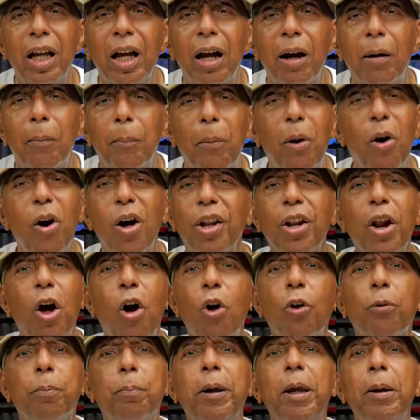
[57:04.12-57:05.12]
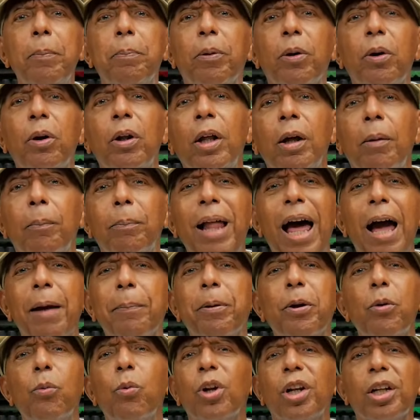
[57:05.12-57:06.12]
more of those people, black
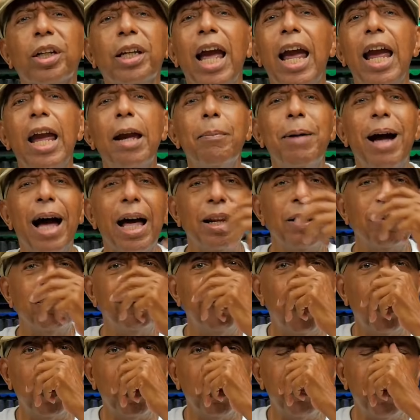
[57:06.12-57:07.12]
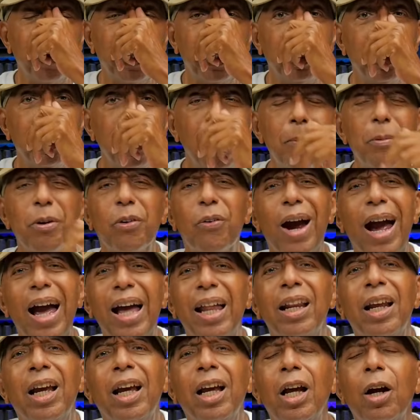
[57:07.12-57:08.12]
people, would have came out and voted for the
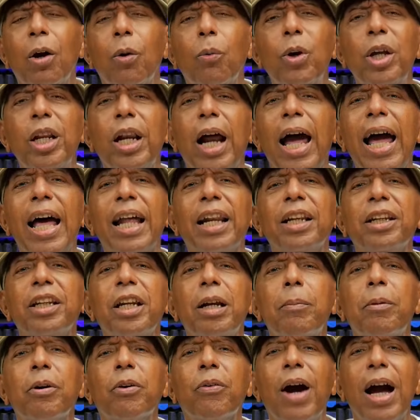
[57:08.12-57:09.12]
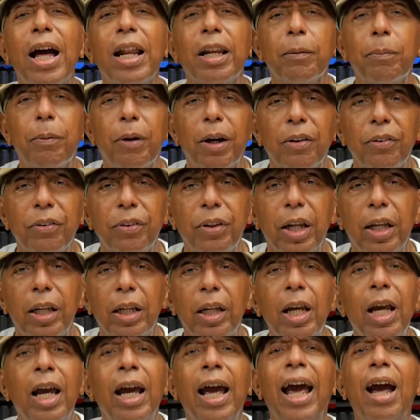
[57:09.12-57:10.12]
Democrat, we'd have had a Democratic president.
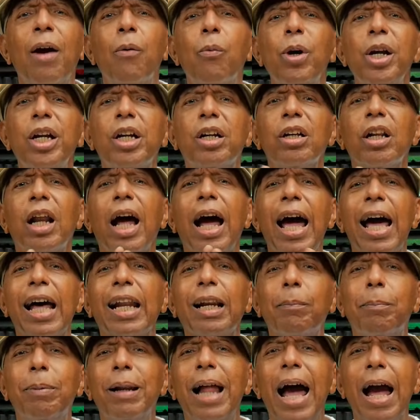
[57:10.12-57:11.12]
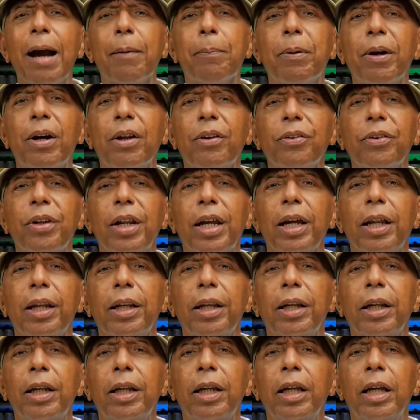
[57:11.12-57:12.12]
And we could have had a black president.
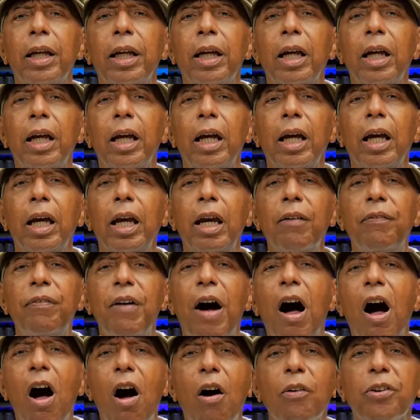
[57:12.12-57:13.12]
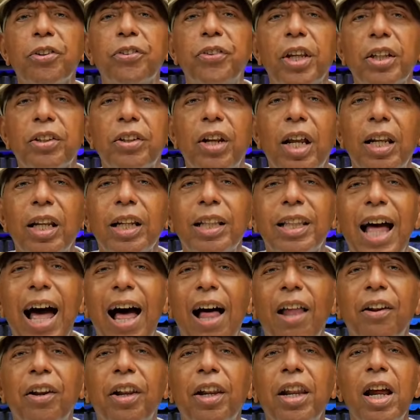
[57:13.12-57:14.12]
If all
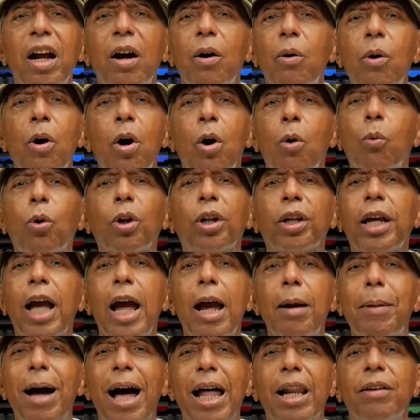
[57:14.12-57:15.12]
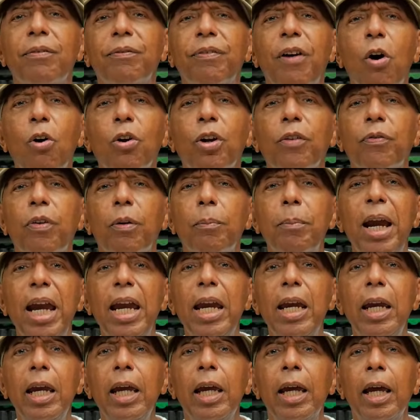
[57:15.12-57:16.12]
600,000 of them would have came out and voted for
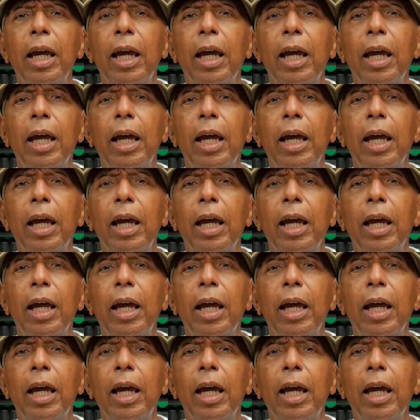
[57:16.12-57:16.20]
me,